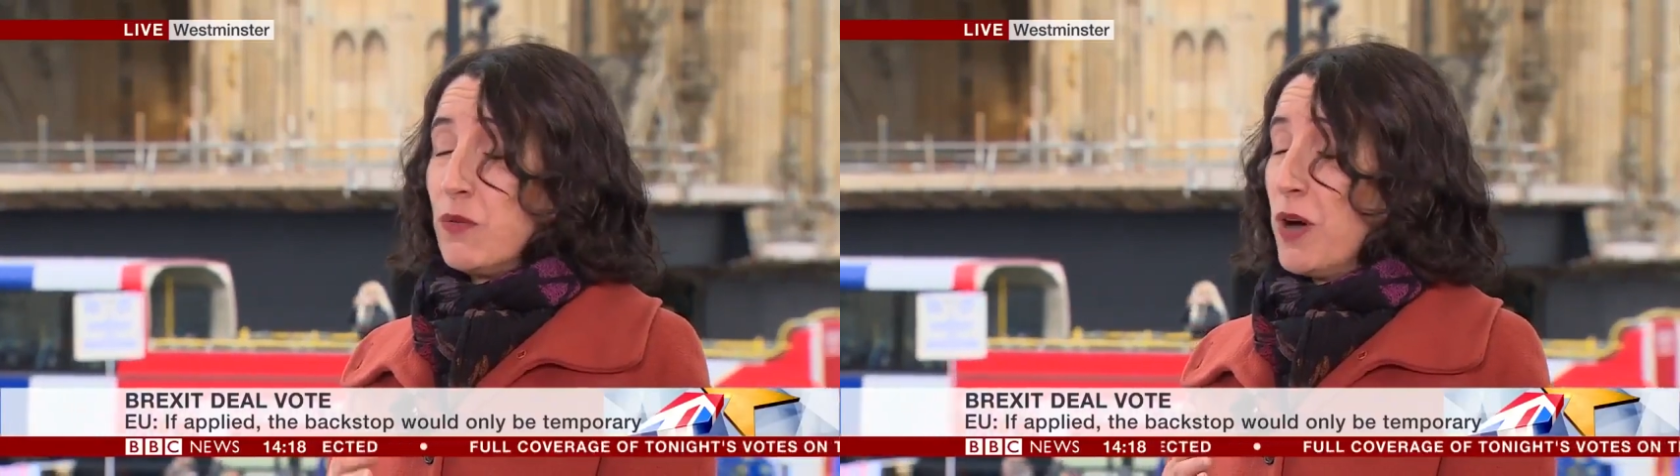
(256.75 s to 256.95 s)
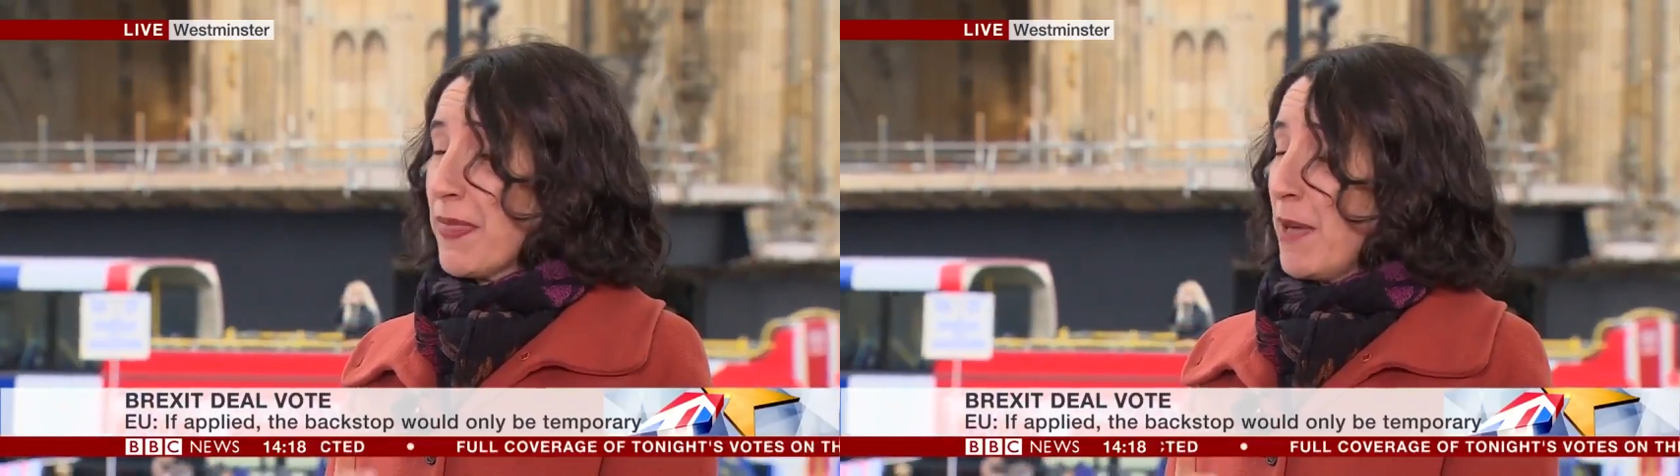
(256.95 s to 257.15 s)

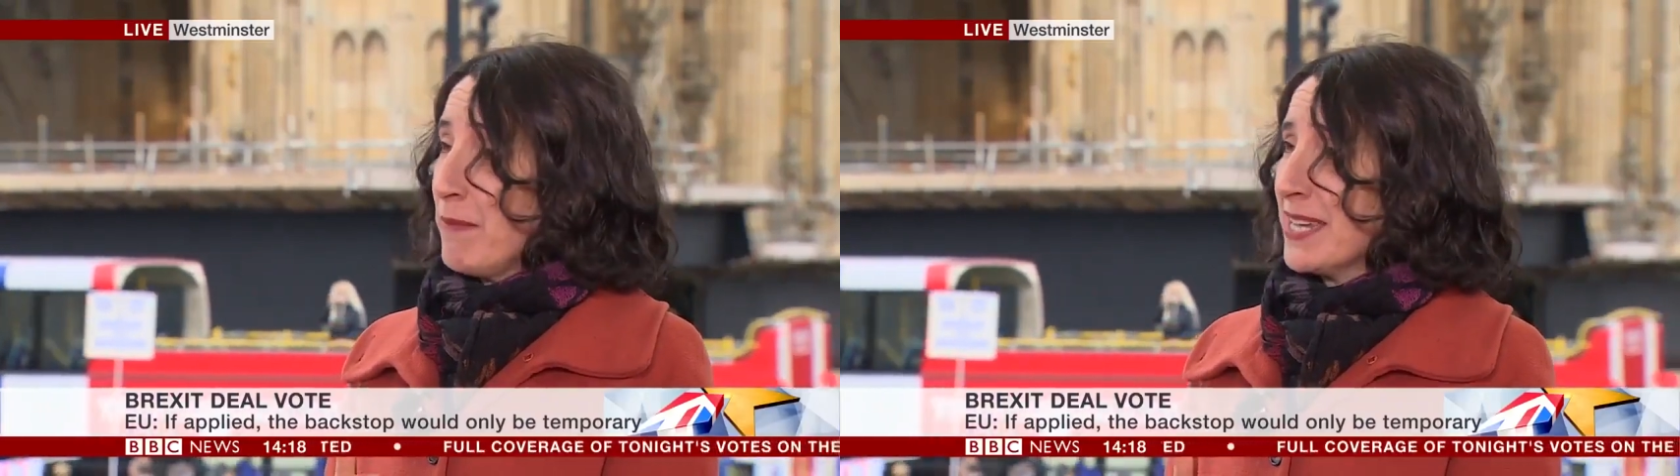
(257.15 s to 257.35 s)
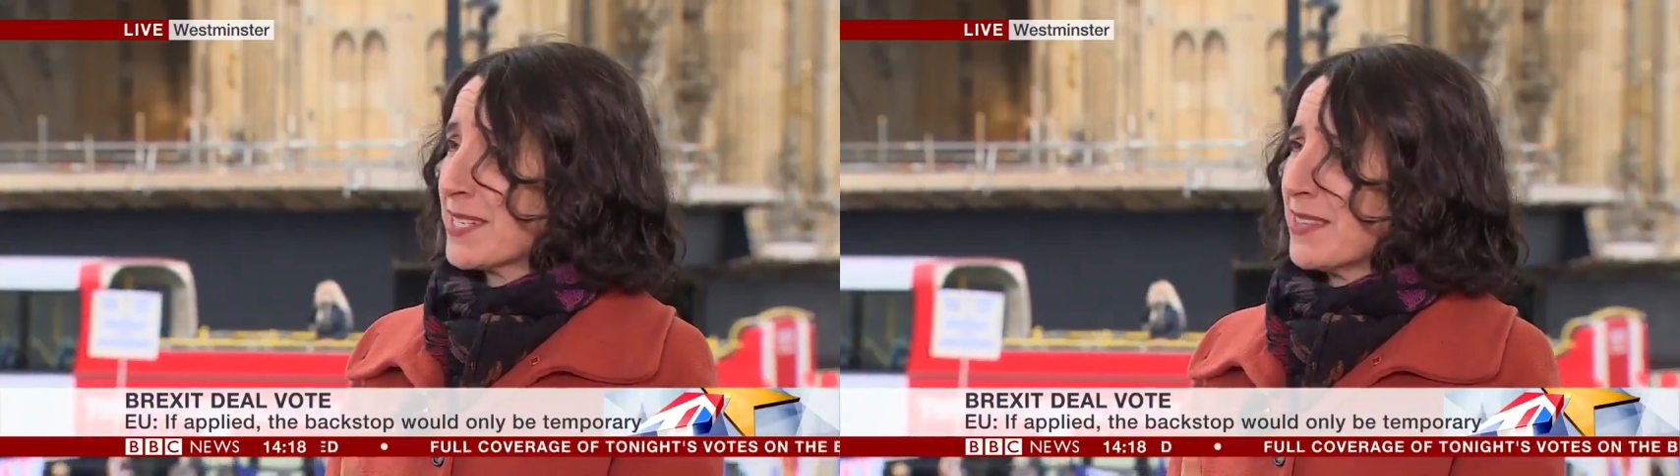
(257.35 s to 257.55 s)
What
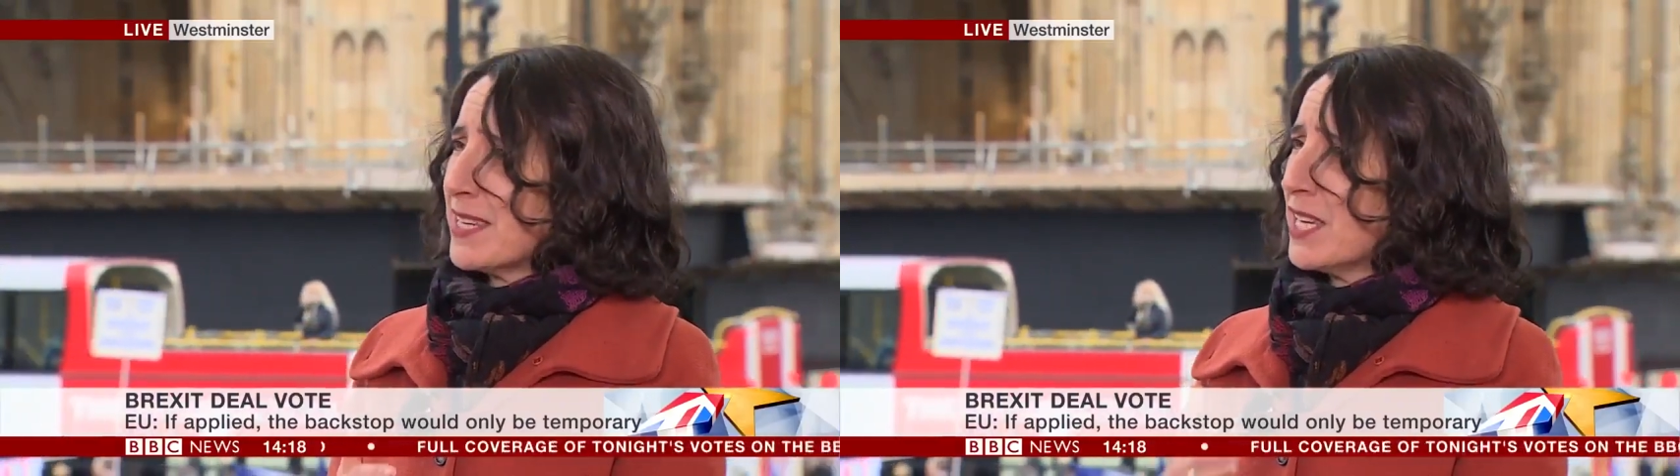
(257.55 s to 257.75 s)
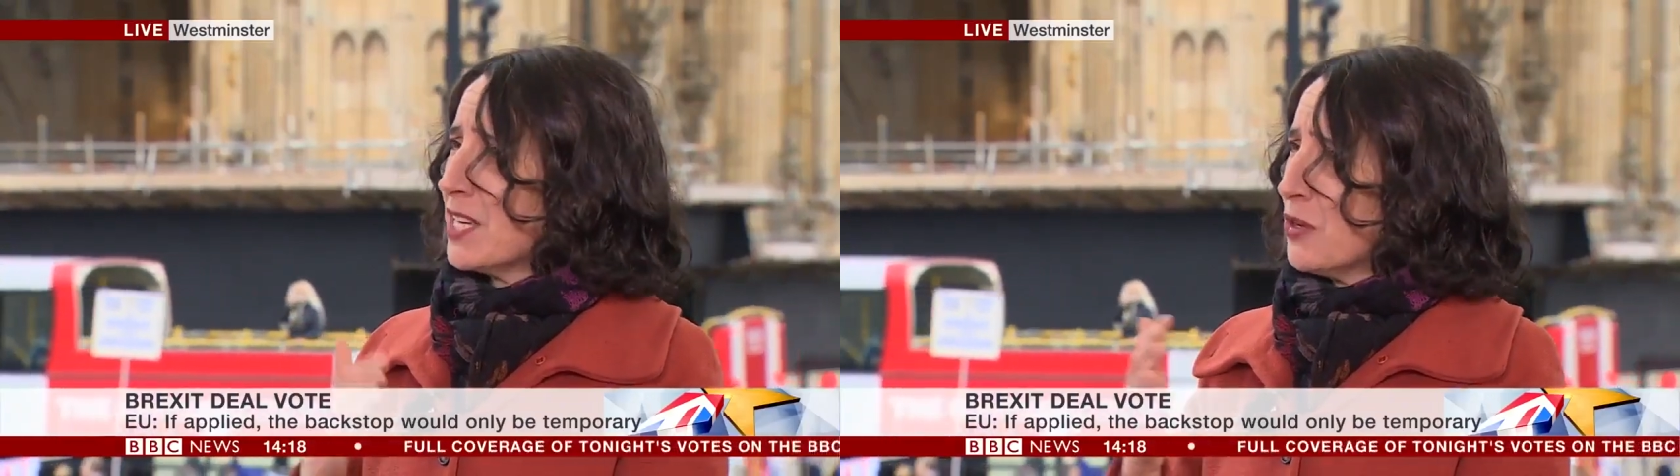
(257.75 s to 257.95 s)
that means at
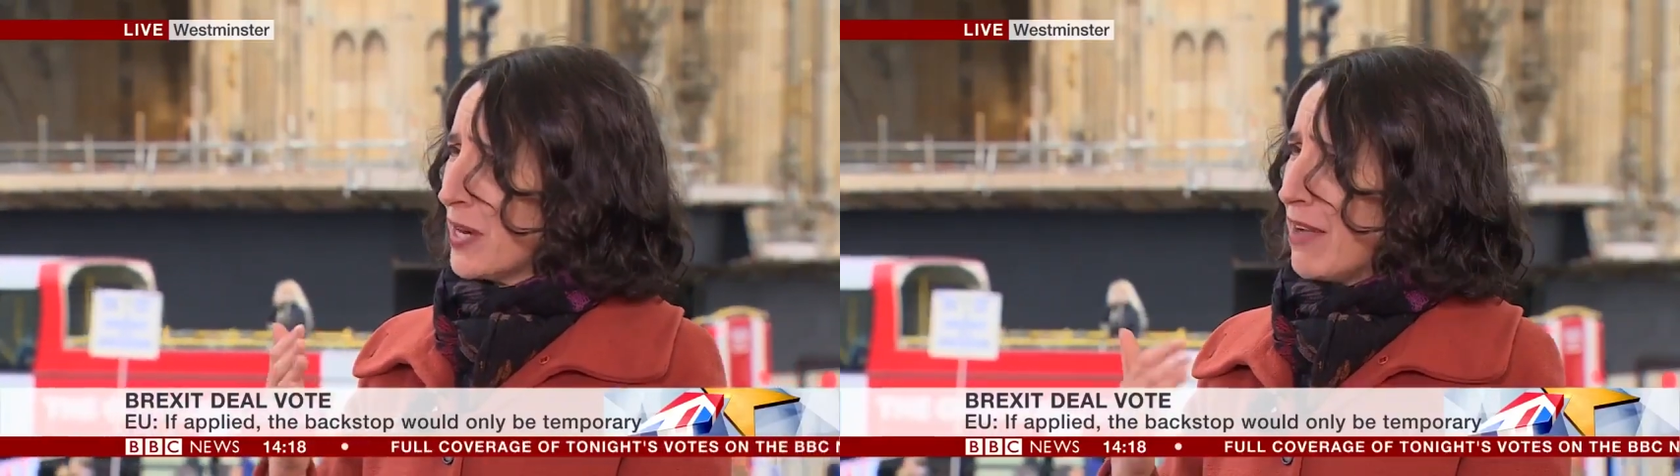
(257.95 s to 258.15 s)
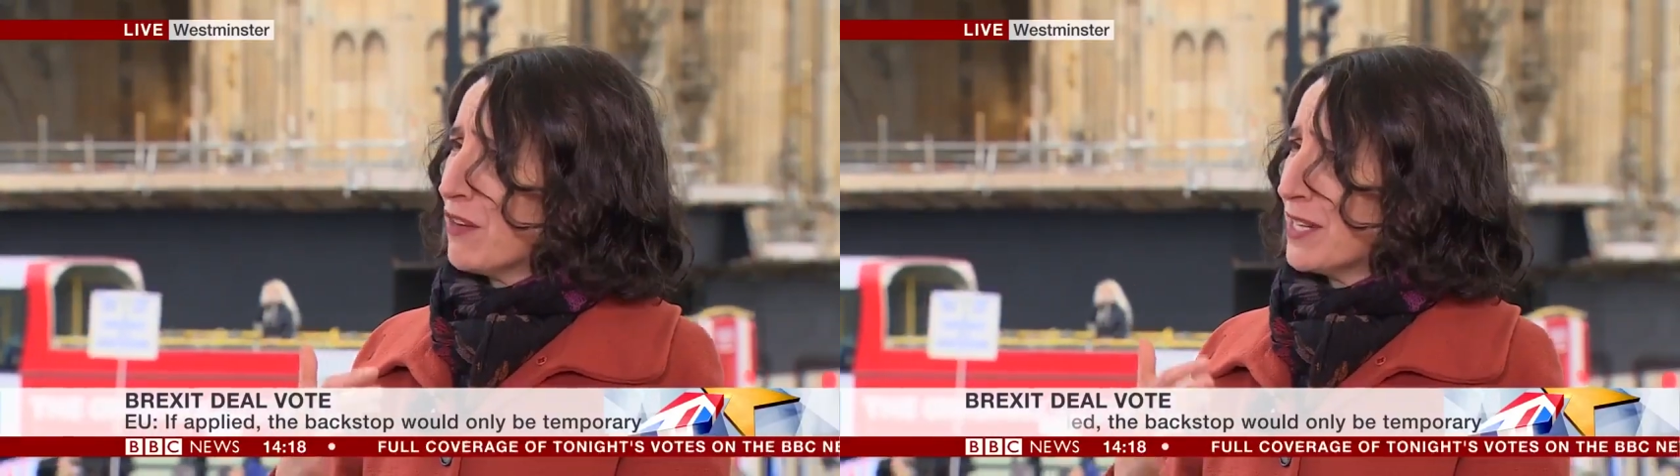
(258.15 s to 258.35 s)
the
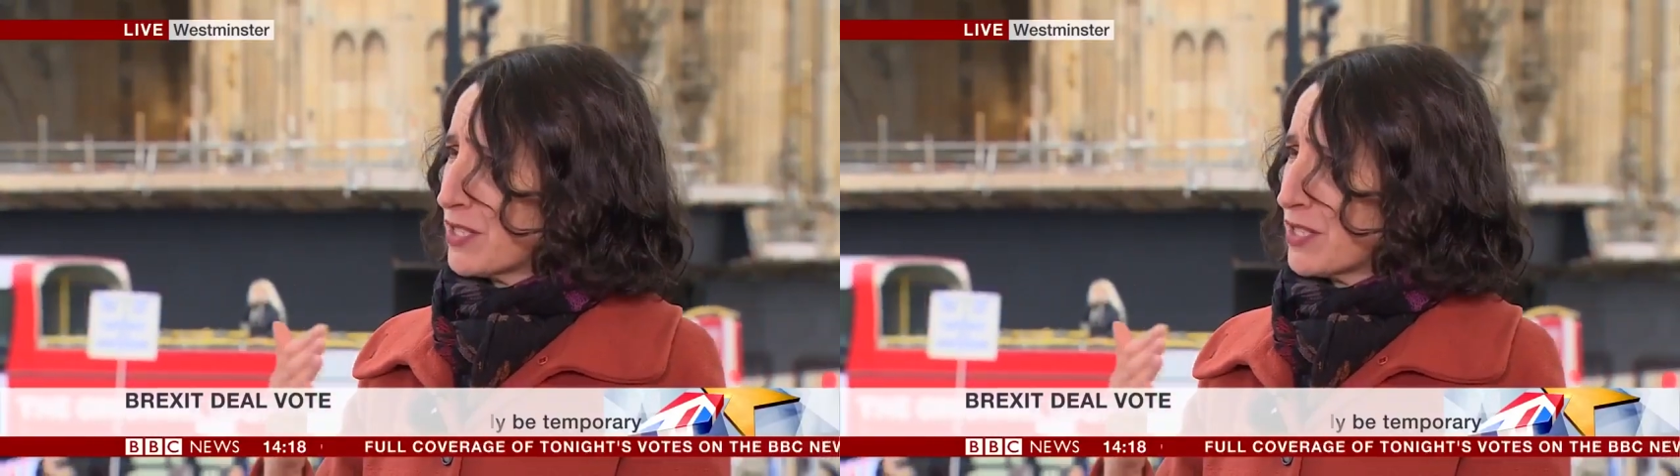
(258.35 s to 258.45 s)
EU level